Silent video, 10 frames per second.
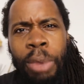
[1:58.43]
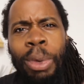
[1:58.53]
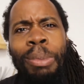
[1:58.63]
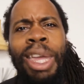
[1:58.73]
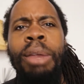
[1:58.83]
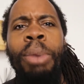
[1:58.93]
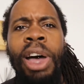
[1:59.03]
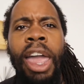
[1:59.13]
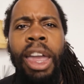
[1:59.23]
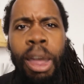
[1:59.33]
do we mean
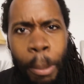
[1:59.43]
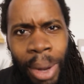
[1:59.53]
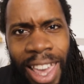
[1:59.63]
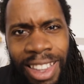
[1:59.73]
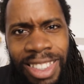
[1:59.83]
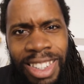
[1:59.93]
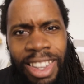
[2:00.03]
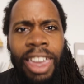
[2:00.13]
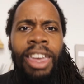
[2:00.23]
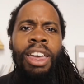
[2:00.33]
by
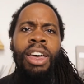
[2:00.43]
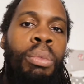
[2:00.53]
complexity?